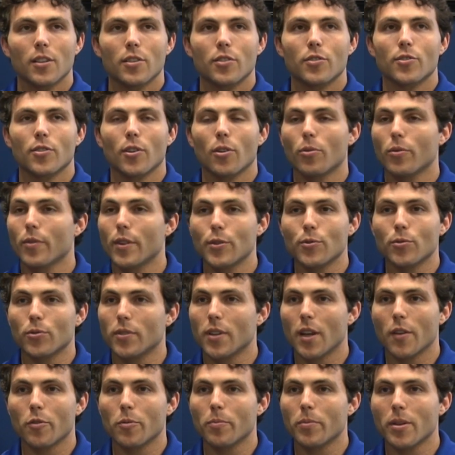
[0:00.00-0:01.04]
So this will
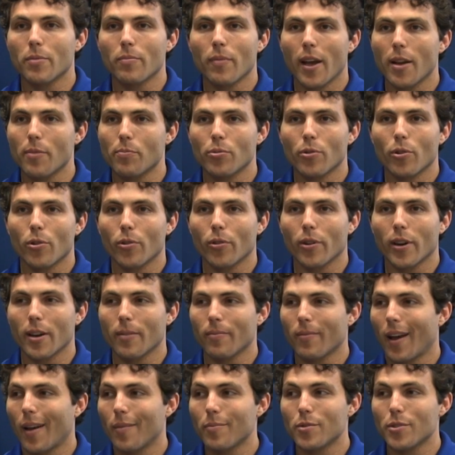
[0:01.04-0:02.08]
never be my
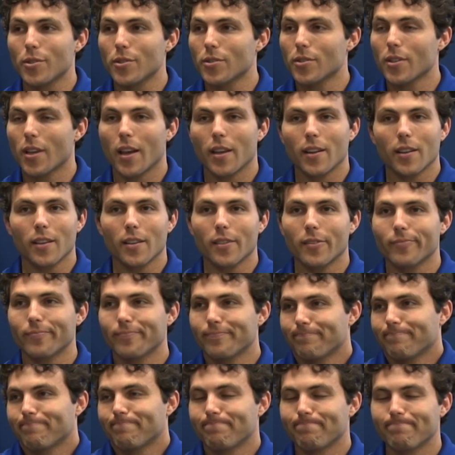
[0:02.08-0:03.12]
program. I'm just kind of
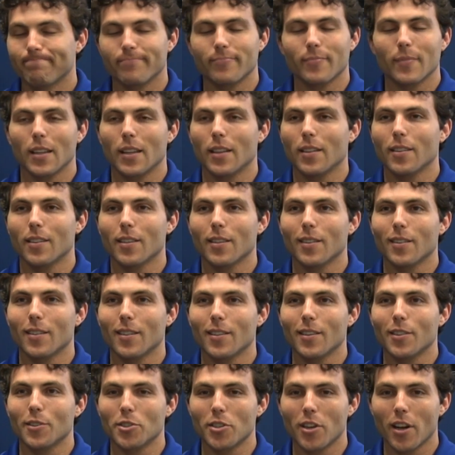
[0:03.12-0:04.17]
in
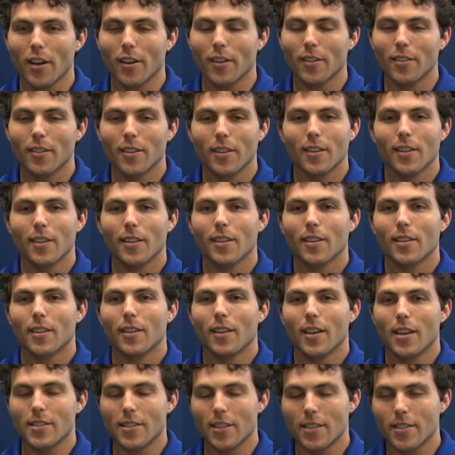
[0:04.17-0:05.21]
the chair
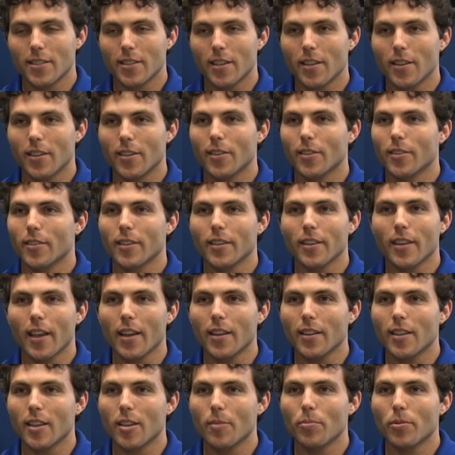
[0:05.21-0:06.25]
as I sit here, the
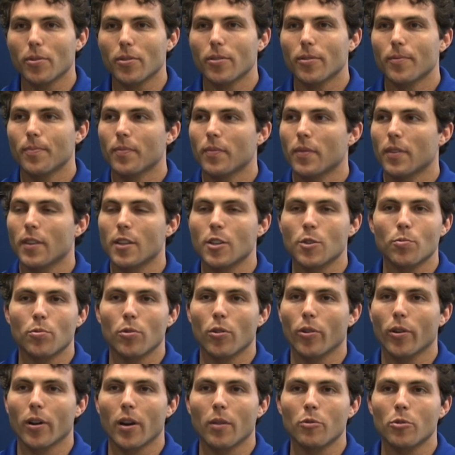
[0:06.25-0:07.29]
gatekeeper. This
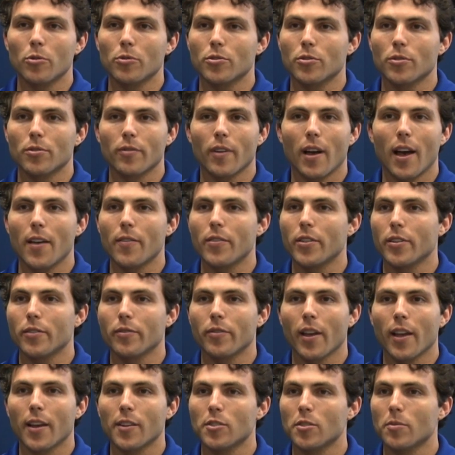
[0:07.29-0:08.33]
program will survive in
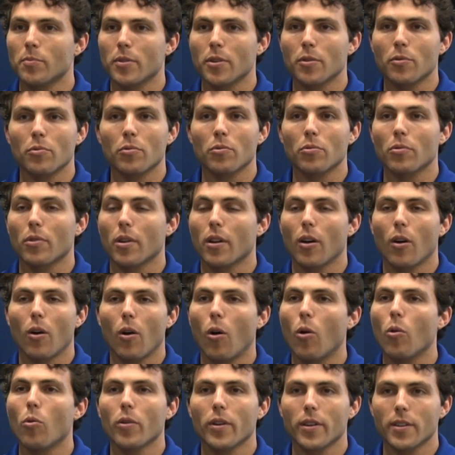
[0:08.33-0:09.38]
advance and be
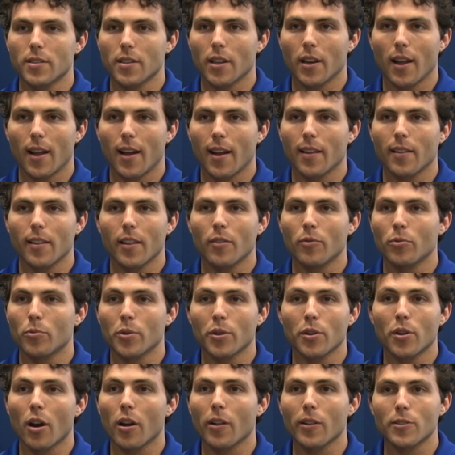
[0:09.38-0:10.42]
always at a high level,
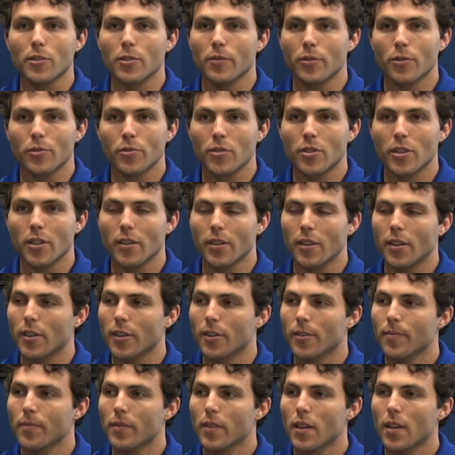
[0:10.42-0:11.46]
regardless of who's sitting
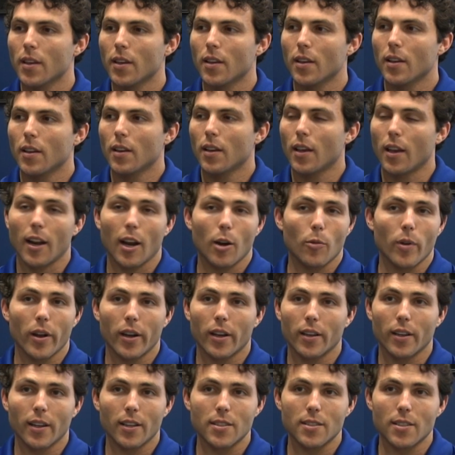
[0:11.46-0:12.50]
here. And I
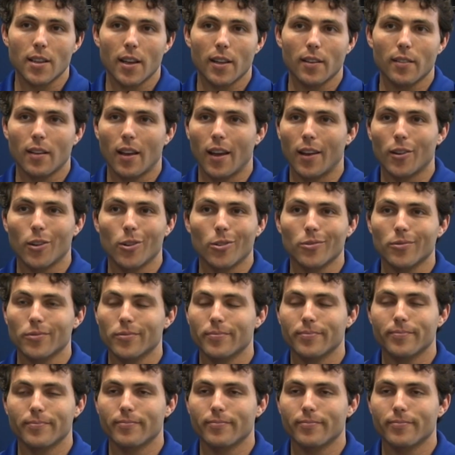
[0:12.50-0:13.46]
recognize that. I don't